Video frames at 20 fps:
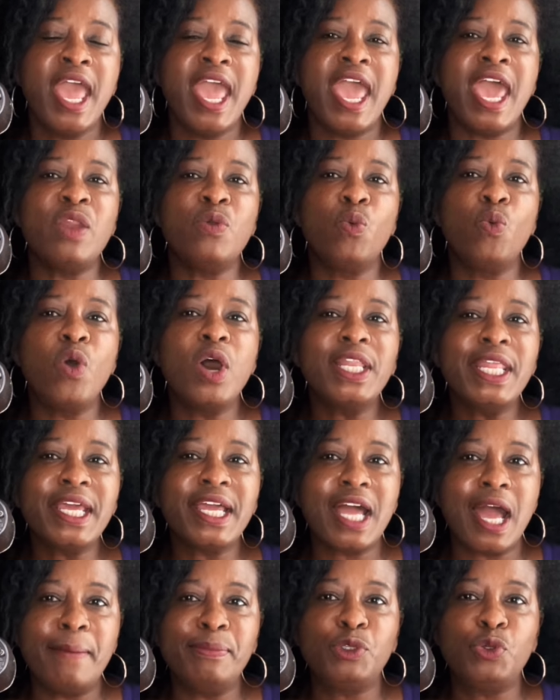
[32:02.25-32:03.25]
And will it
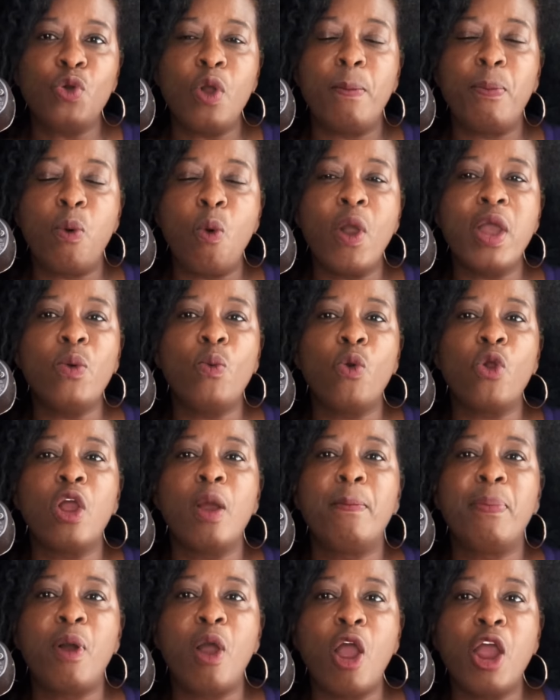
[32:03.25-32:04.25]
come to a point where a
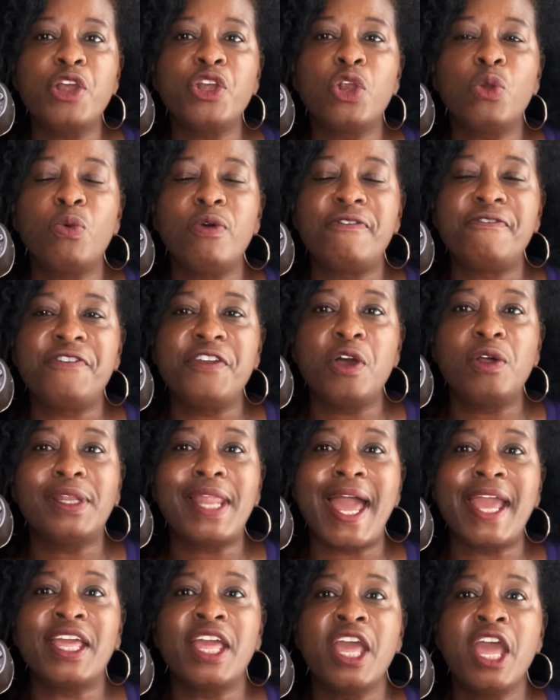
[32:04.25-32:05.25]
partner will feel
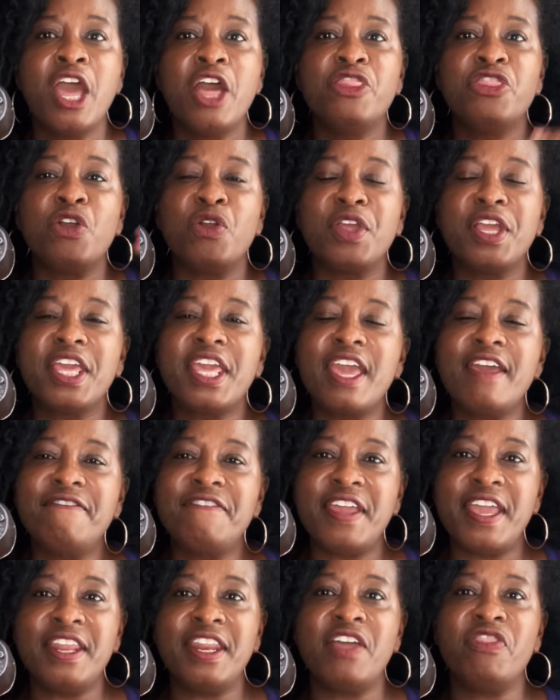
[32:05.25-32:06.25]
like they're
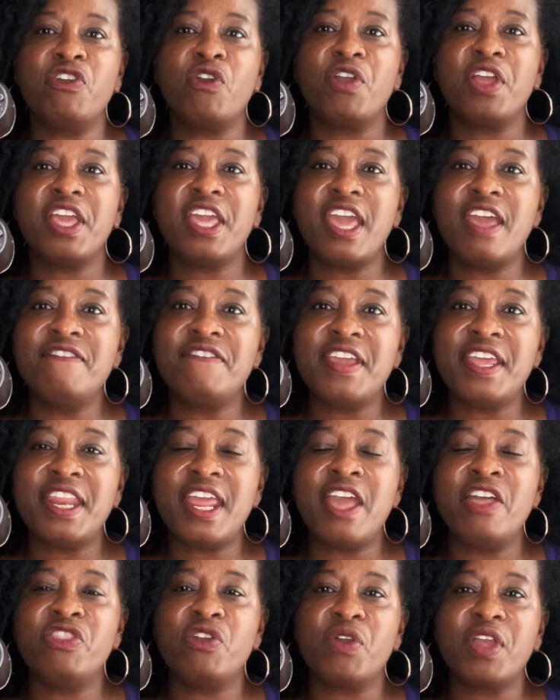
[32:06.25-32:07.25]
giving and they're giving
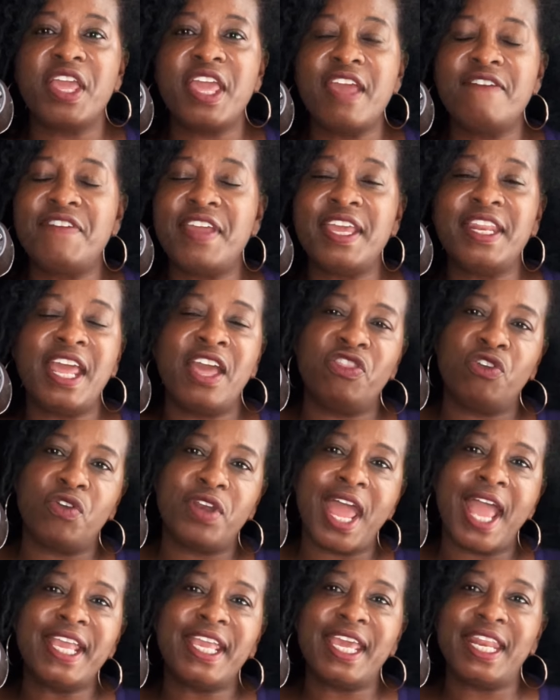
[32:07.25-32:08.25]
and they're giving and they're
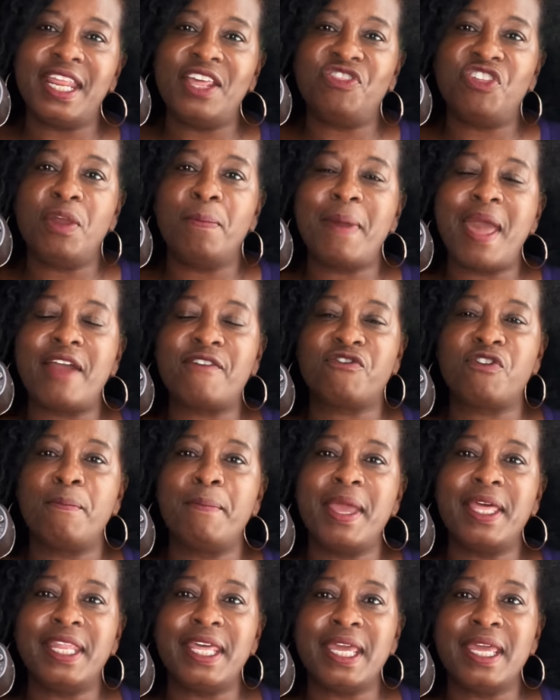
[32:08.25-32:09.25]
not getting anything back from
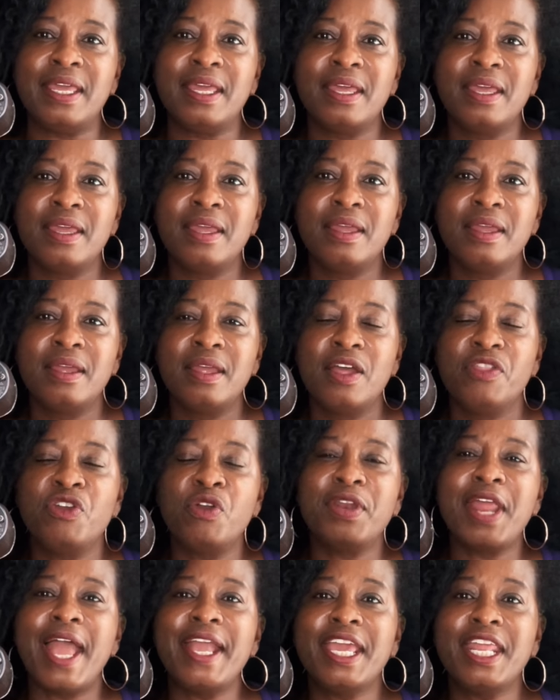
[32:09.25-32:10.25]
Millie? They're
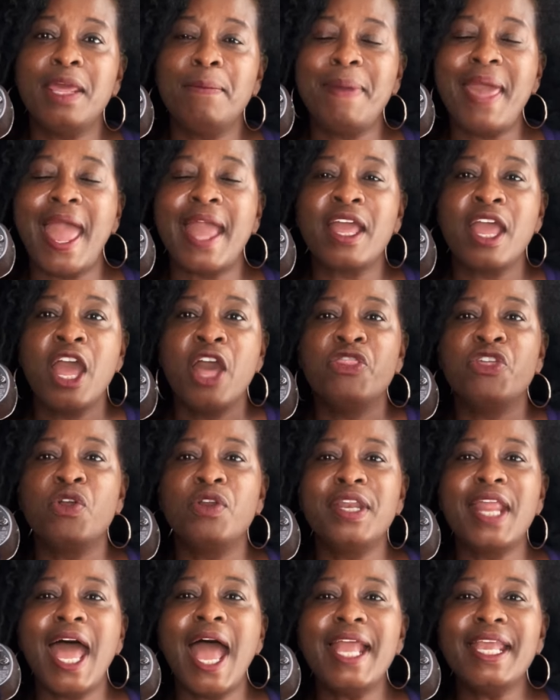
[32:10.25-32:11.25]
not getting back. They're
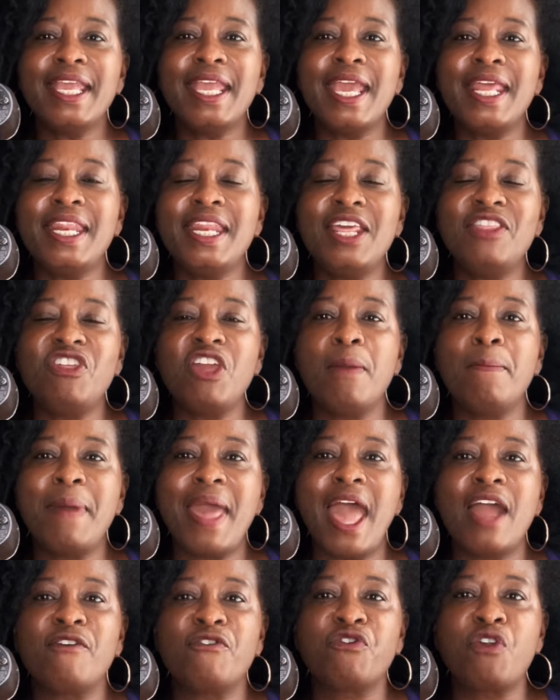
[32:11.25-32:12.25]
not getting anything
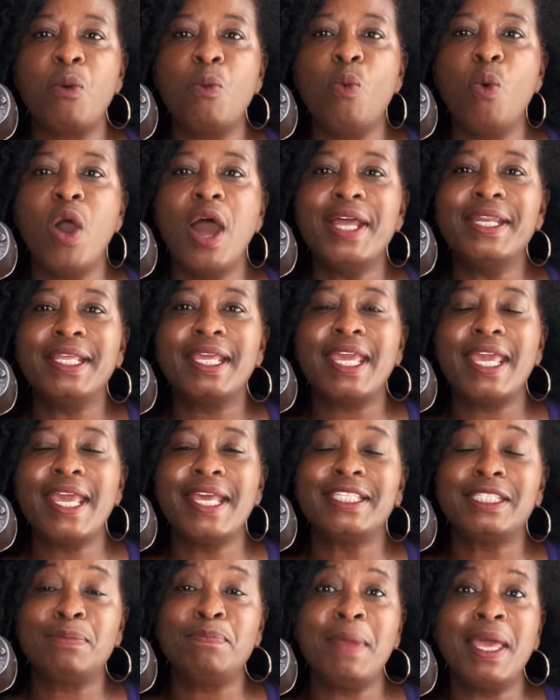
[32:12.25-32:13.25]
back from One
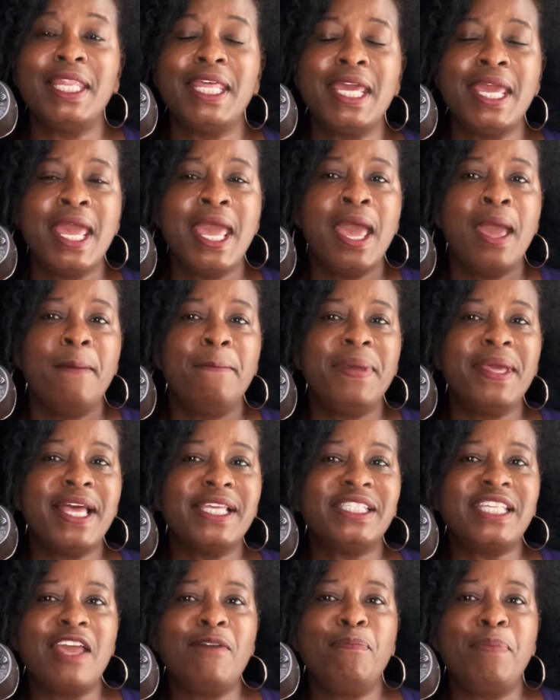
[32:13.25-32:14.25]
Kiss Millie,
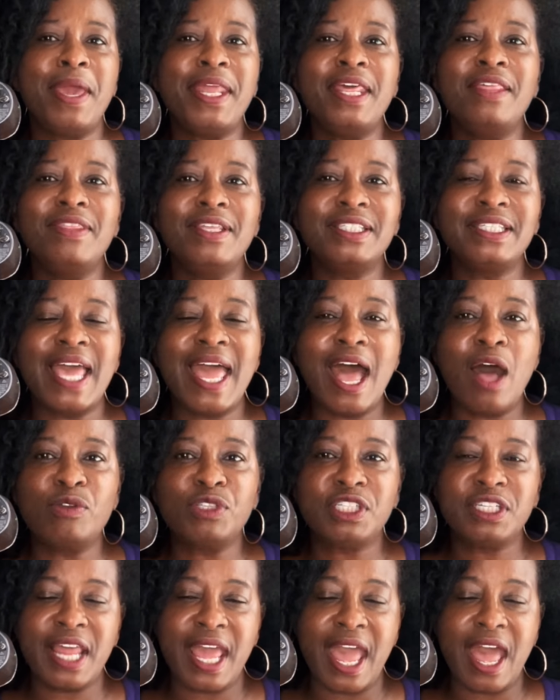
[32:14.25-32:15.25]
because they've been in this
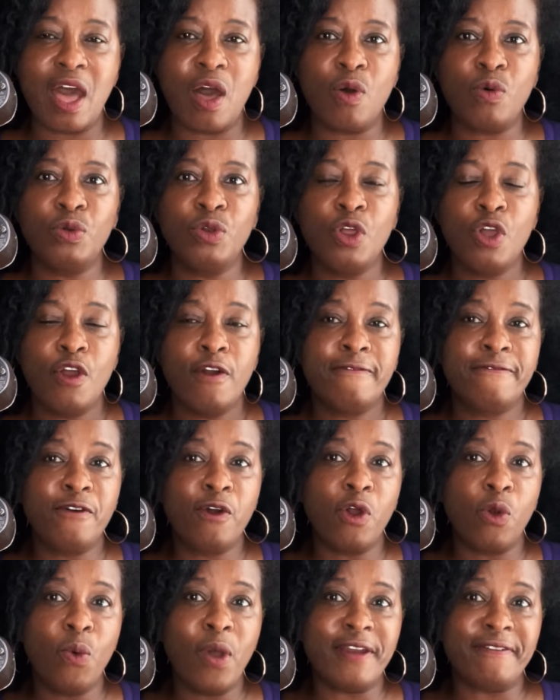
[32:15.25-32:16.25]
house now
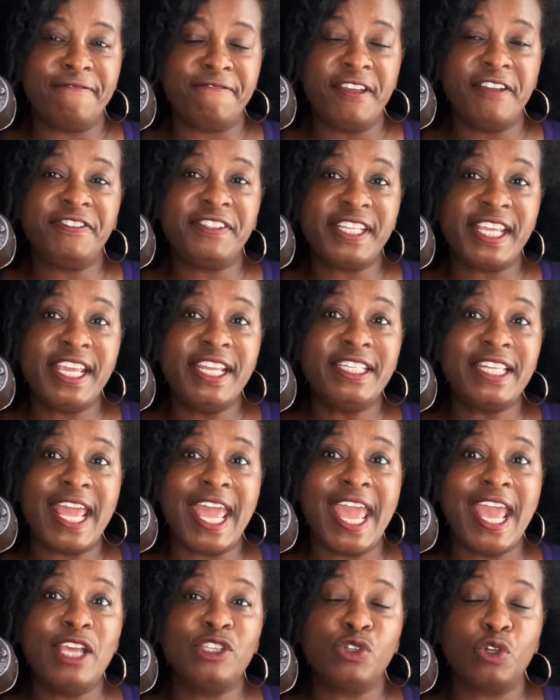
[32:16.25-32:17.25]
for what, fifteen
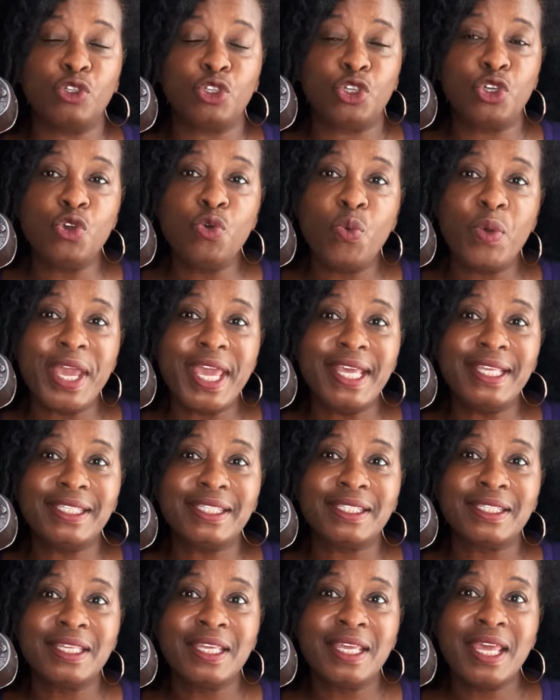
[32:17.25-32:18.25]
days or two
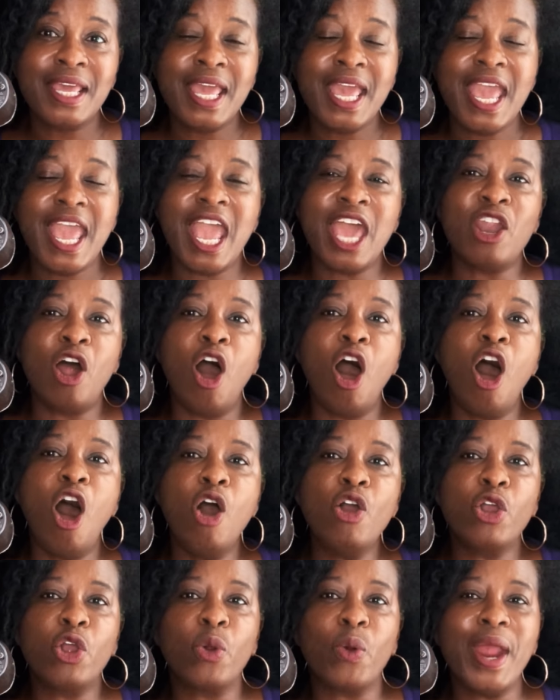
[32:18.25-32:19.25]
weeks. And
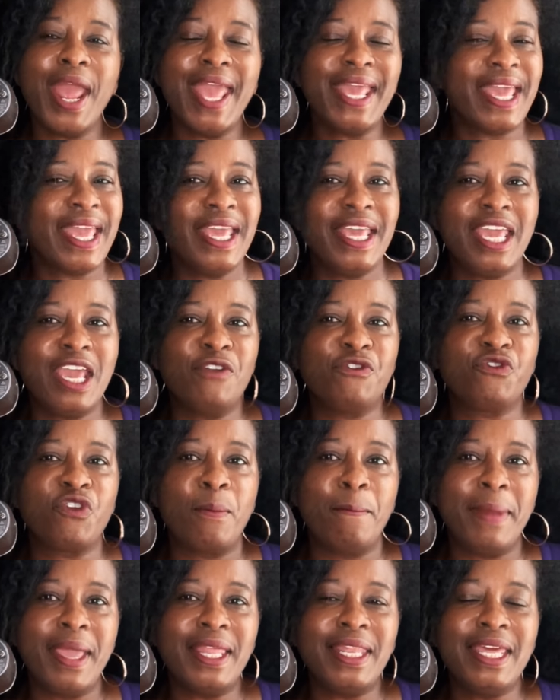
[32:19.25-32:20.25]
all Greg can get
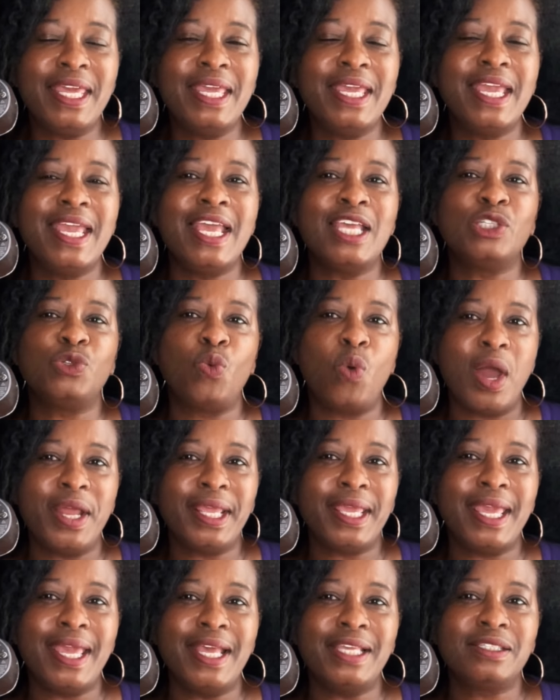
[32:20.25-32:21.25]
from Millie is one
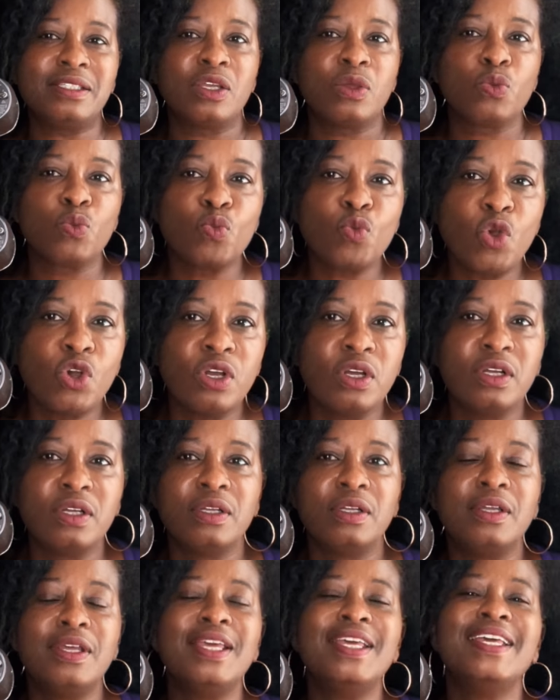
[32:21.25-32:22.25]
kiss
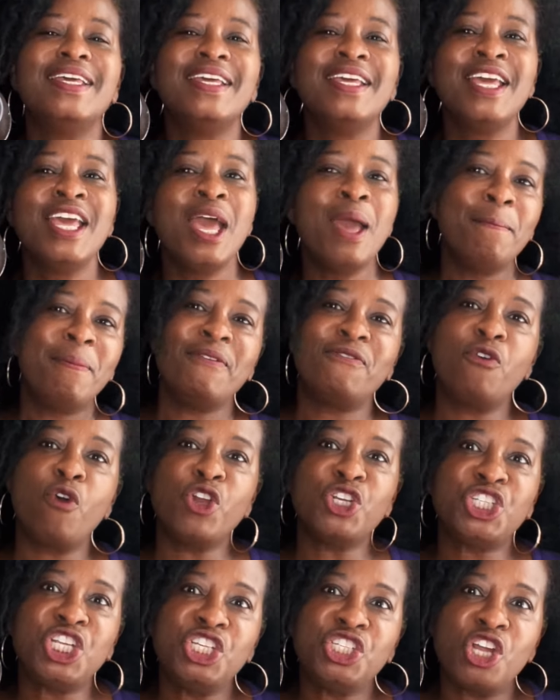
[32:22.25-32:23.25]
before
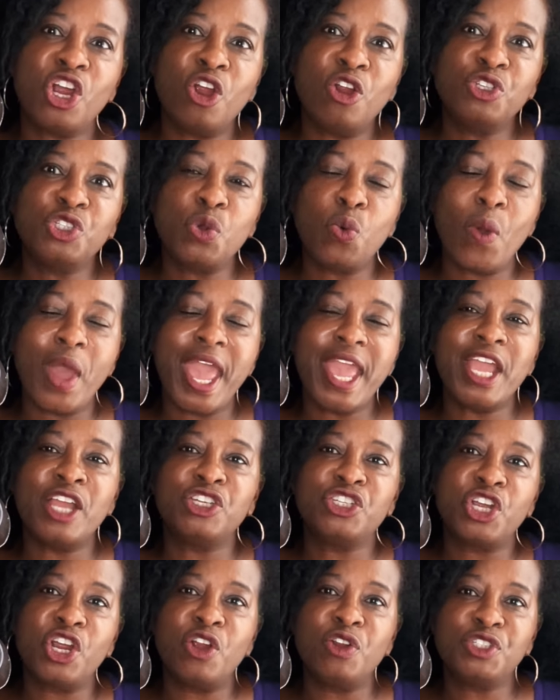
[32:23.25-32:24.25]
she turns away and
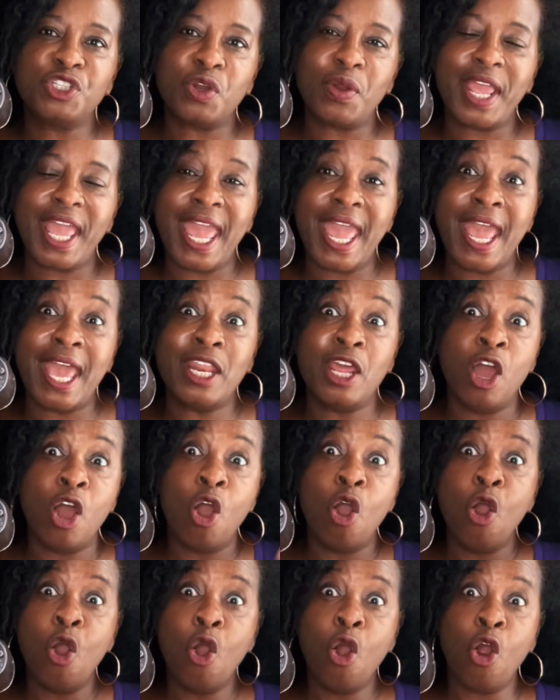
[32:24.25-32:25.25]
turns her head
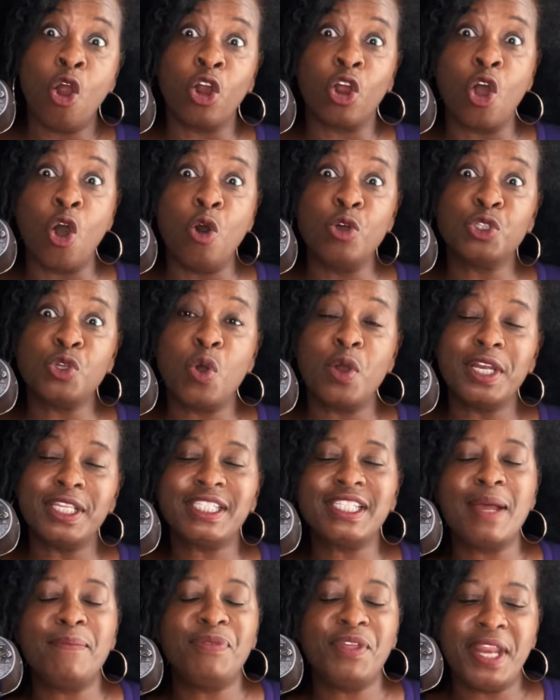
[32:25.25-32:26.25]
or goes on to
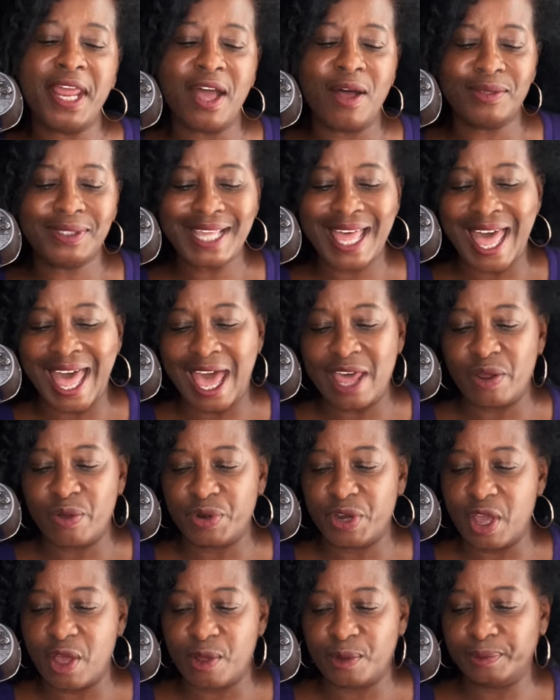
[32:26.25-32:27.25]
something else. I don't
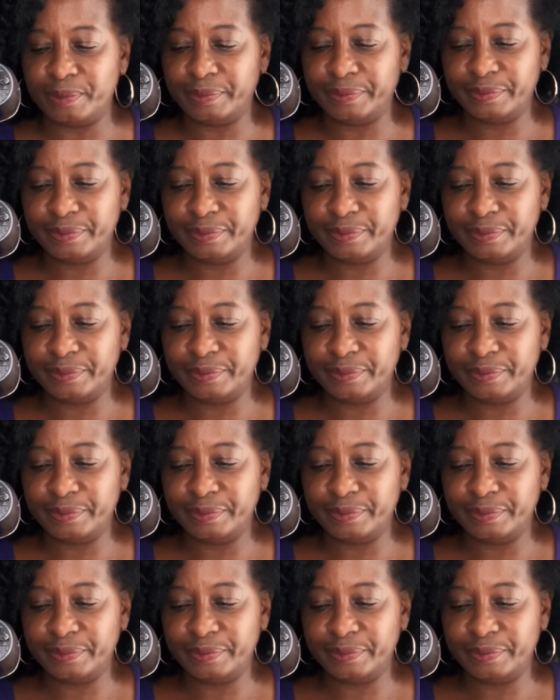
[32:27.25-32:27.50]
know.